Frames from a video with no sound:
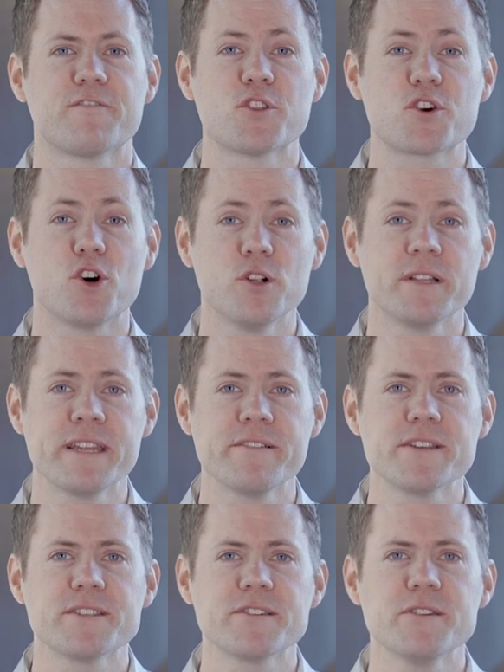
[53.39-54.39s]
For the
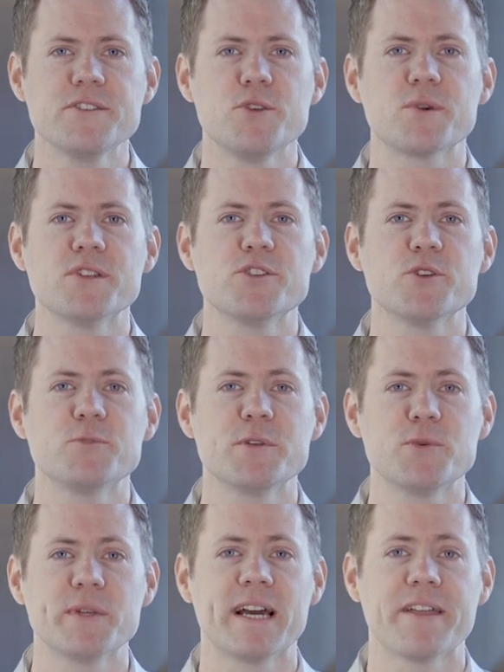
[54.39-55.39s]
Culinary series, you can choose
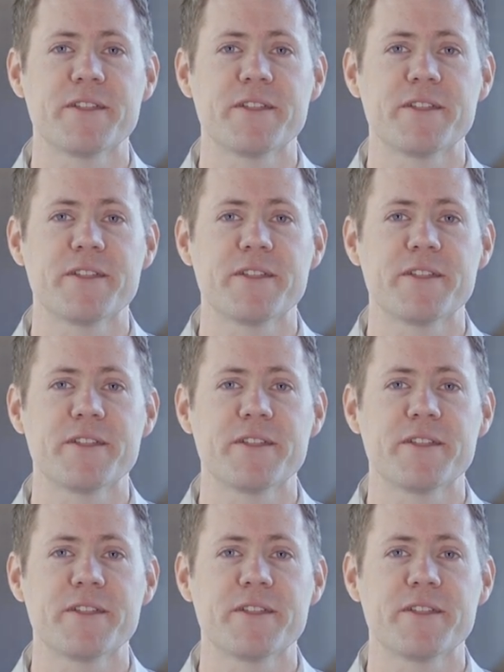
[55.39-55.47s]
between